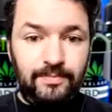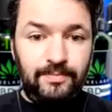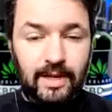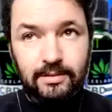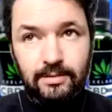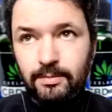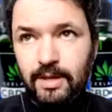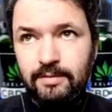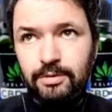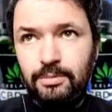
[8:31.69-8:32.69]
And we have
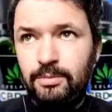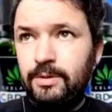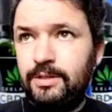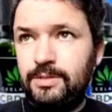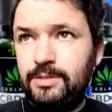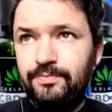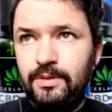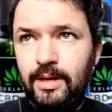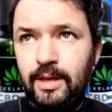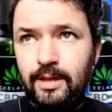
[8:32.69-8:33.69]
another one, whereas
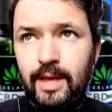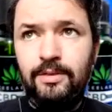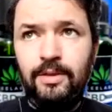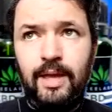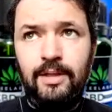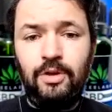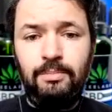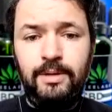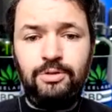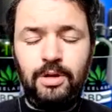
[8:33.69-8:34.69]

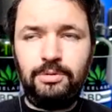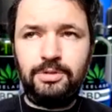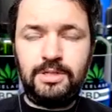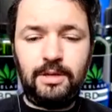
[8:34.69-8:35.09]
endometriosis.